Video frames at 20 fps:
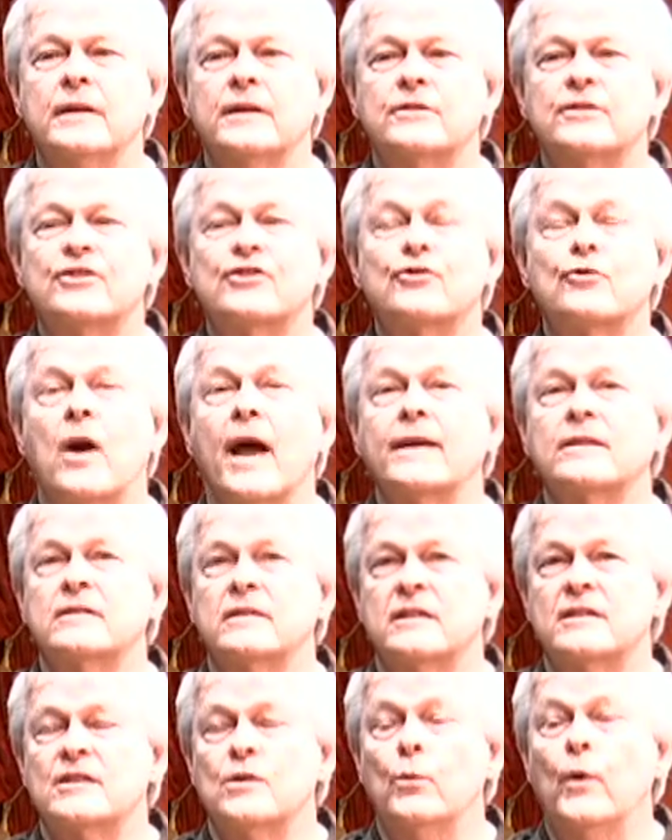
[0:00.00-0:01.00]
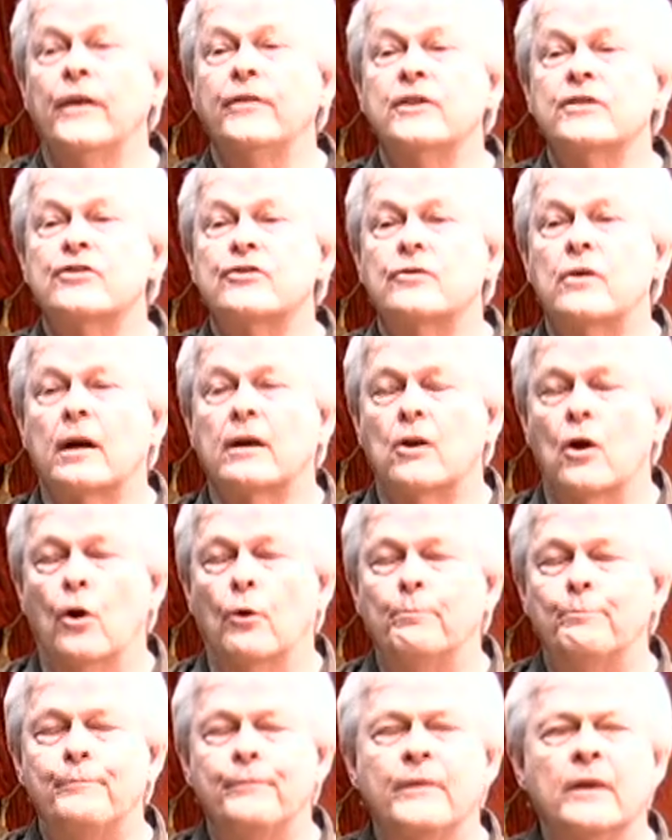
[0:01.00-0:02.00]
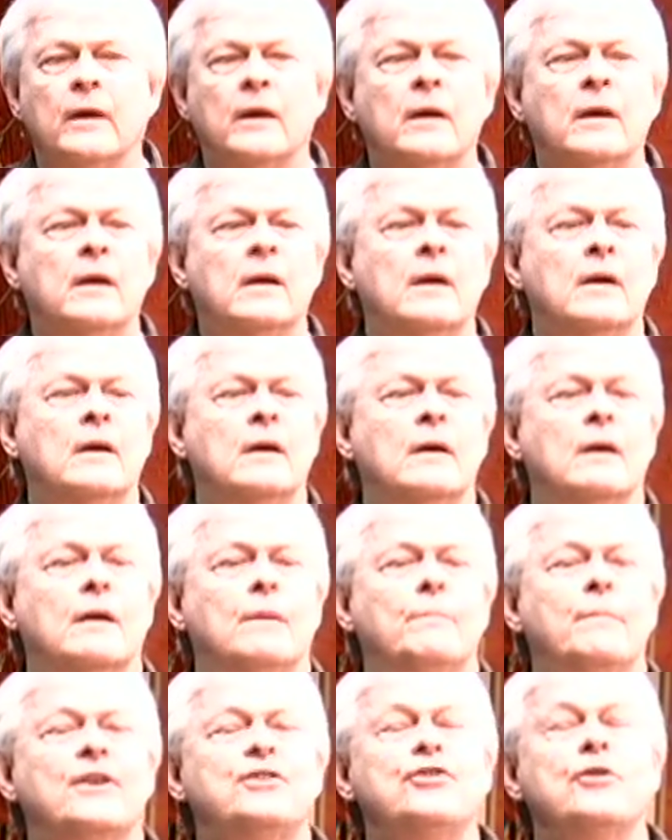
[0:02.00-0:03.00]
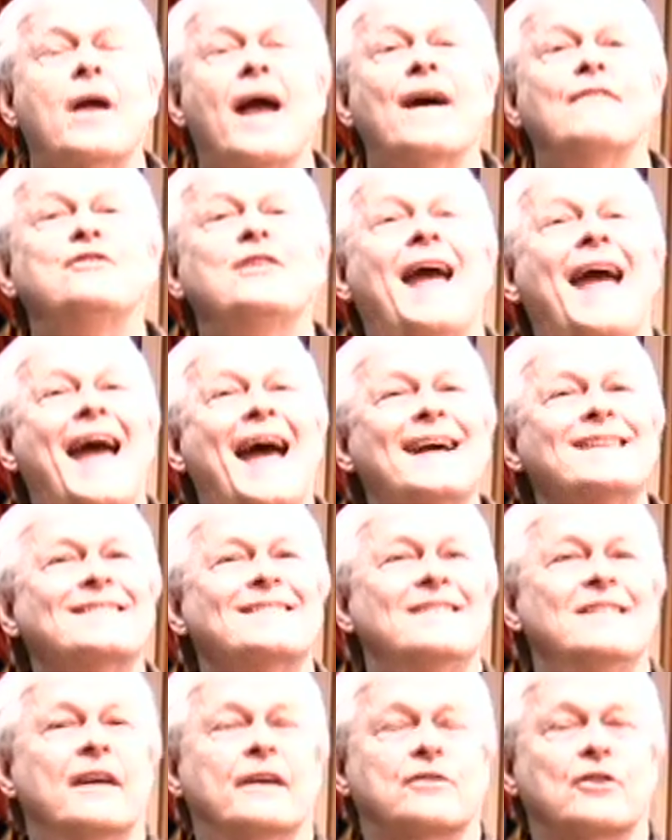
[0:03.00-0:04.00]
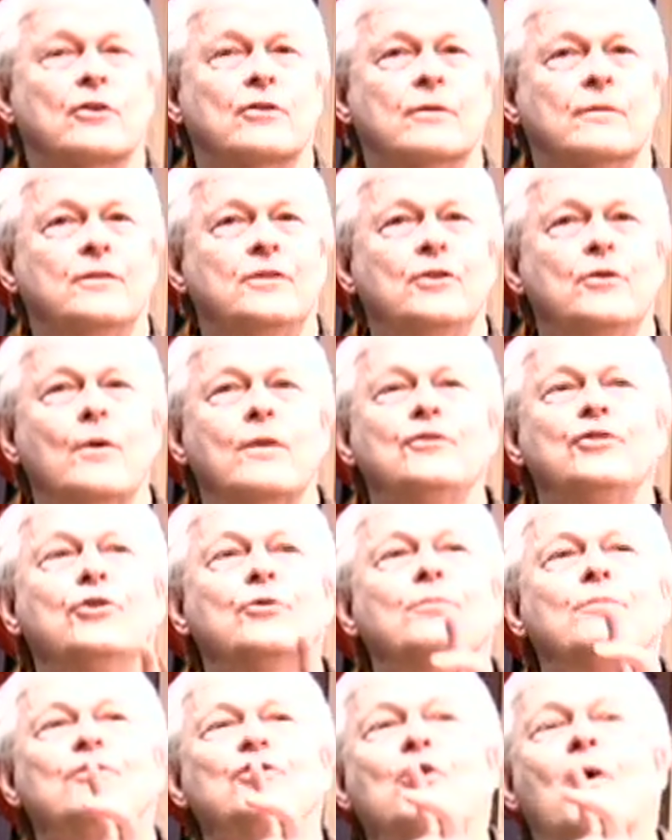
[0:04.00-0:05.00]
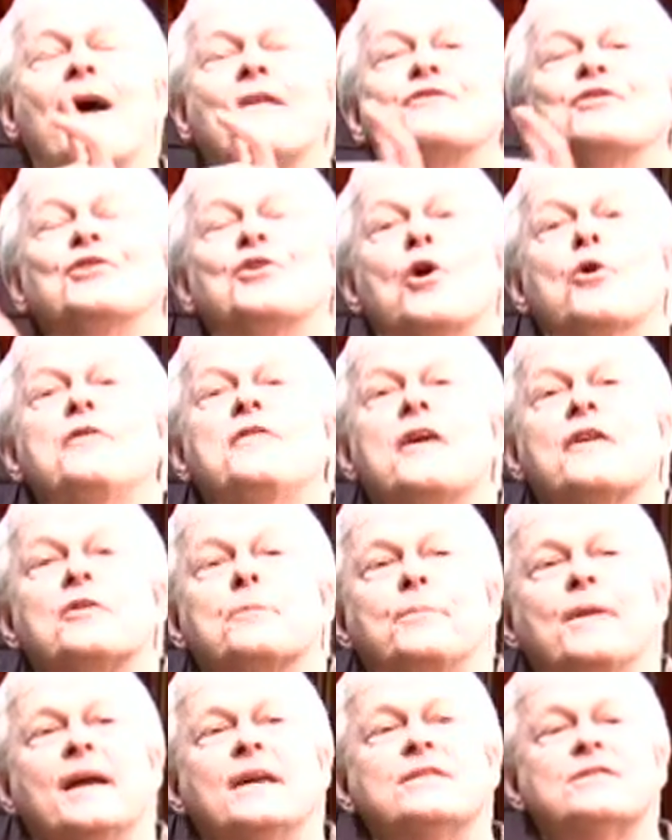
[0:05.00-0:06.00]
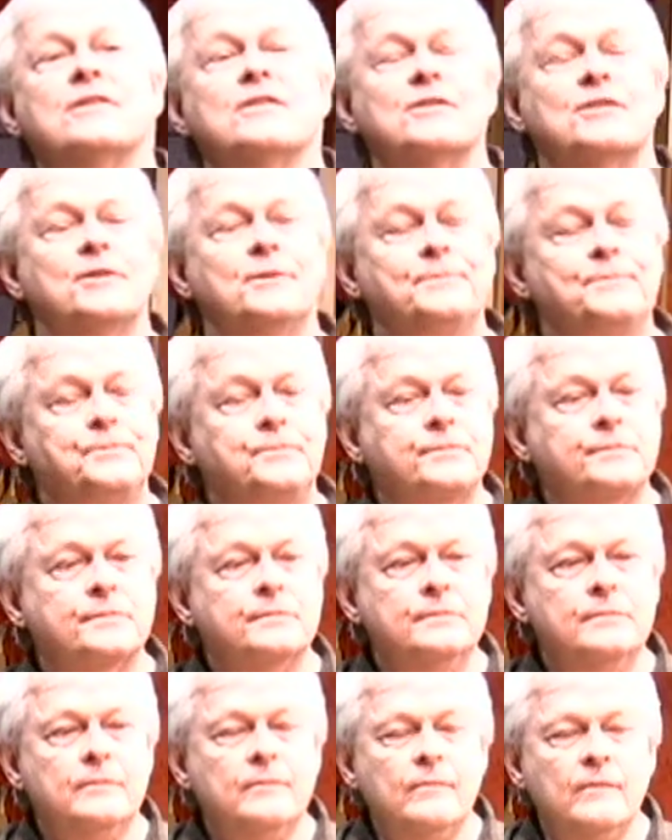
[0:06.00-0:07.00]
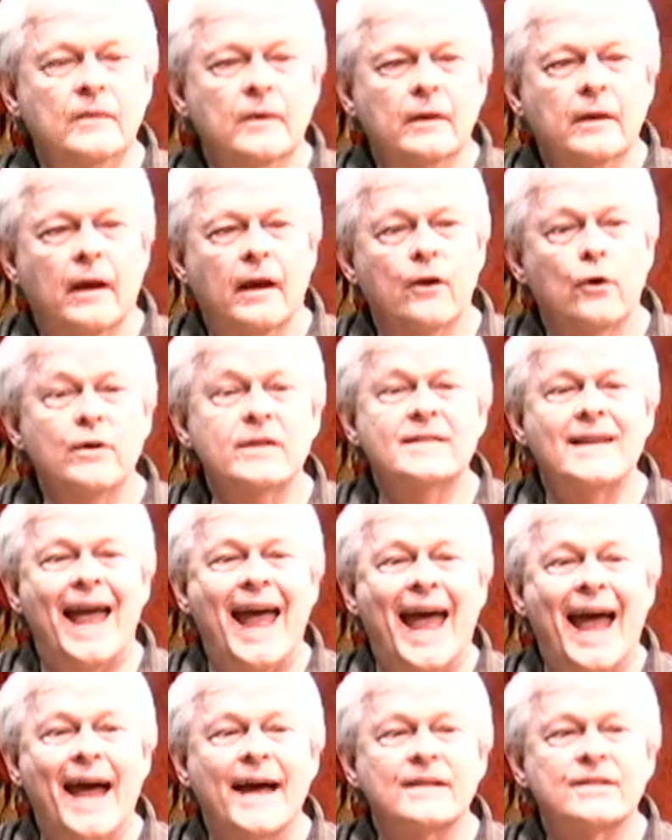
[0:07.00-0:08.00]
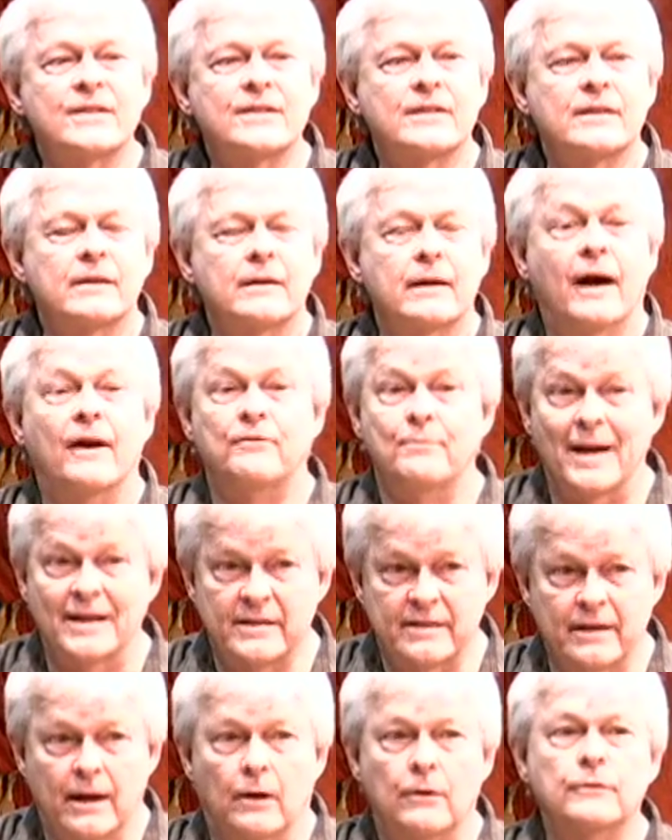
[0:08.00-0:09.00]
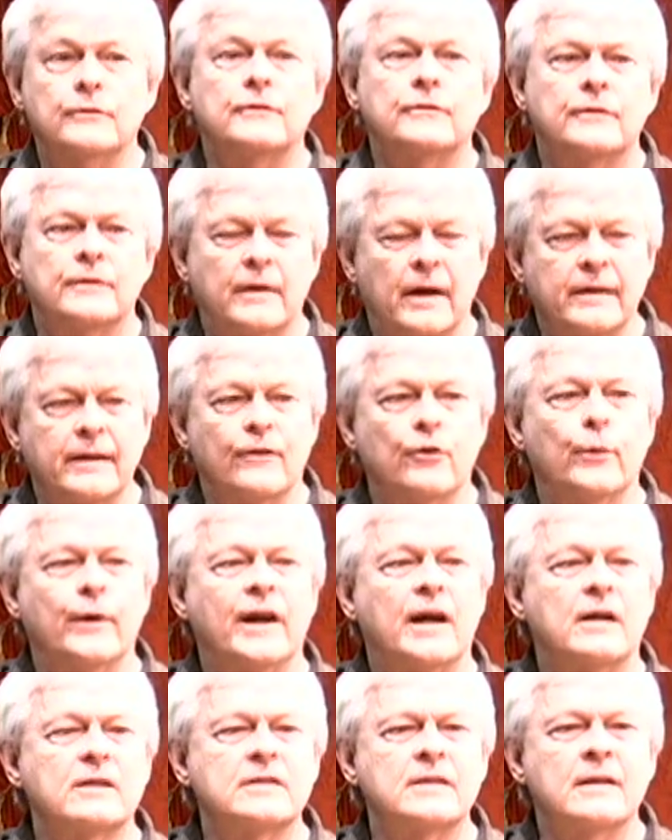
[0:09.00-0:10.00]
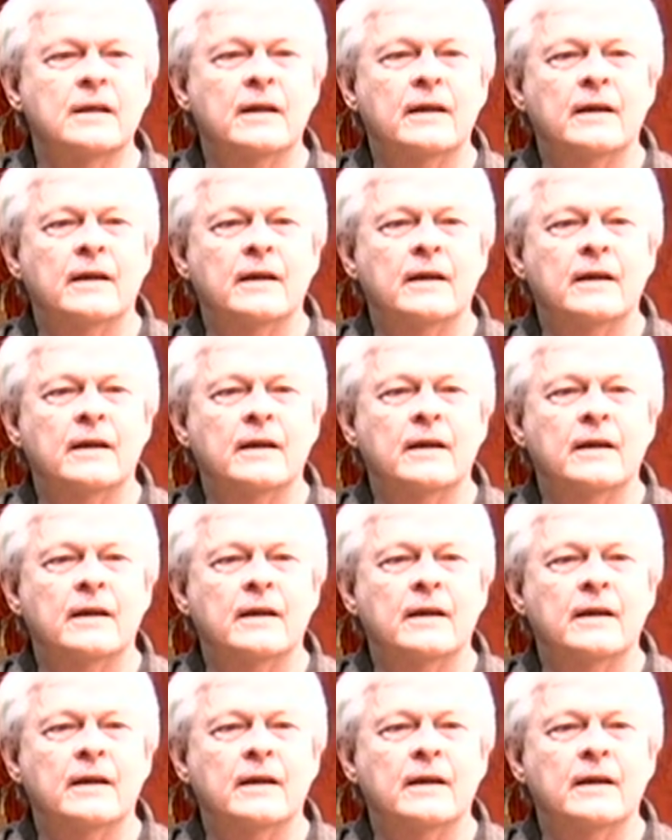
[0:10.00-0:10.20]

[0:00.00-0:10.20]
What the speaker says: strikes. It's the one that struck home. But you have to ask the other. You have to go to the other places. I always ask of myself and everyone else